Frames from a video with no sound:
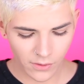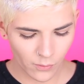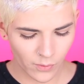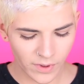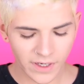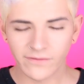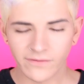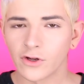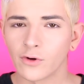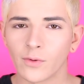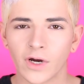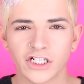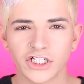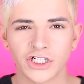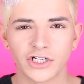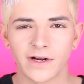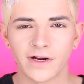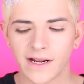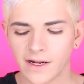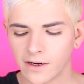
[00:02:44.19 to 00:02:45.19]
Whenever you
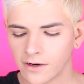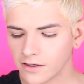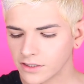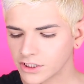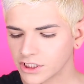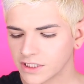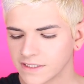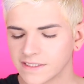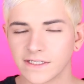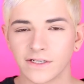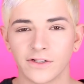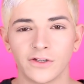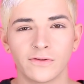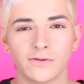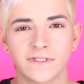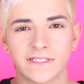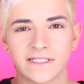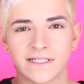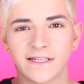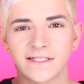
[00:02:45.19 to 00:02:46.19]
wash your hair, just
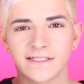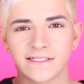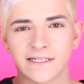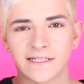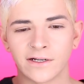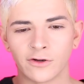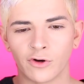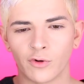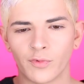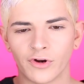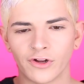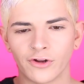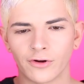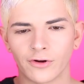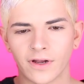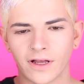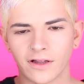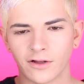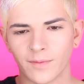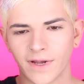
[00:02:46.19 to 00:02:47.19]
use this and it will bring
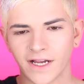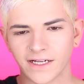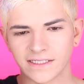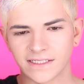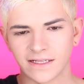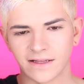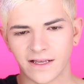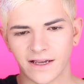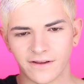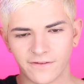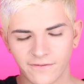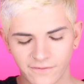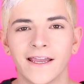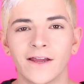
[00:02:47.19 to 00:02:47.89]
your color back to life.